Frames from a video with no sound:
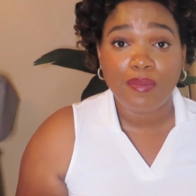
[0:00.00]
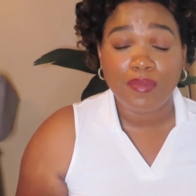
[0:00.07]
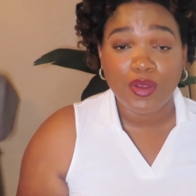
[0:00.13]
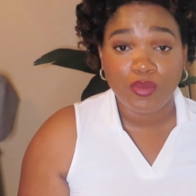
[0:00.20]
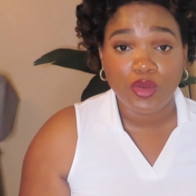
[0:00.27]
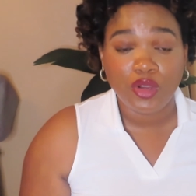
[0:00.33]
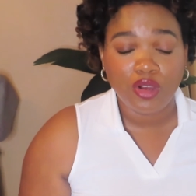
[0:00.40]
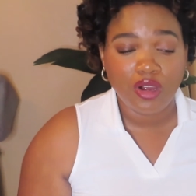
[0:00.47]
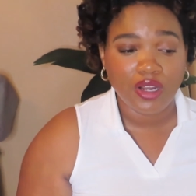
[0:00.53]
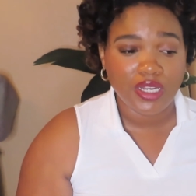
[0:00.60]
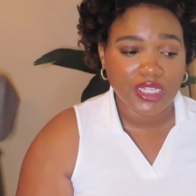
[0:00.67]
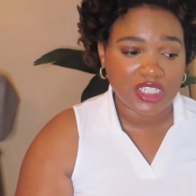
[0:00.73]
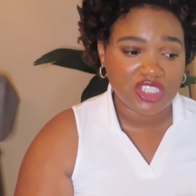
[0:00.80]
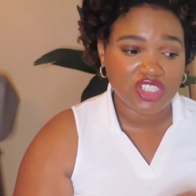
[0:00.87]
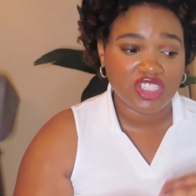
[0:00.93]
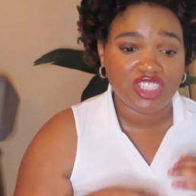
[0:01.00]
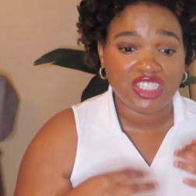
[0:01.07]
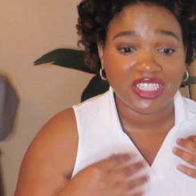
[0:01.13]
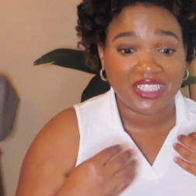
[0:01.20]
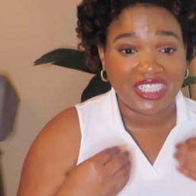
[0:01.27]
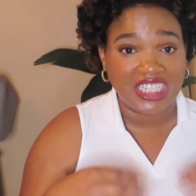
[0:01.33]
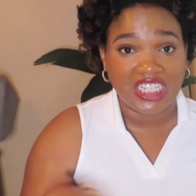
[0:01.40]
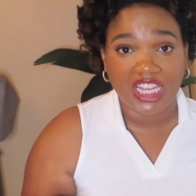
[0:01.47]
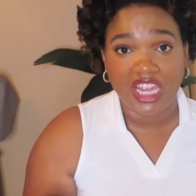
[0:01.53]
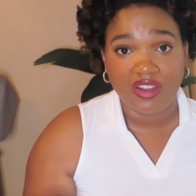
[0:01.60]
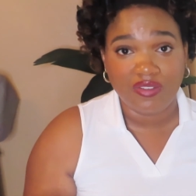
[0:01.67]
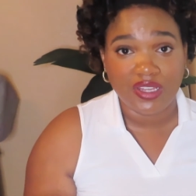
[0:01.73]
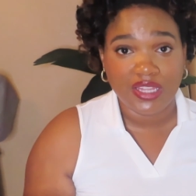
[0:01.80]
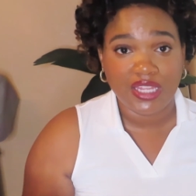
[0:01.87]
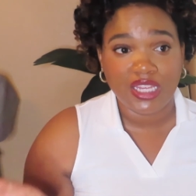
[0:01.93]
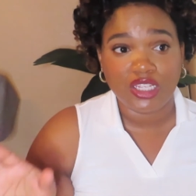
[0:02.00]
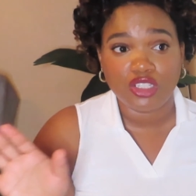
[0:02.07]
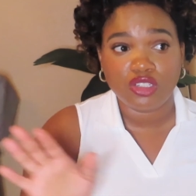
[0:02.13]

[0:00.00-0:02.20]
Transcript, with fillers: memory card and it just deleted everything.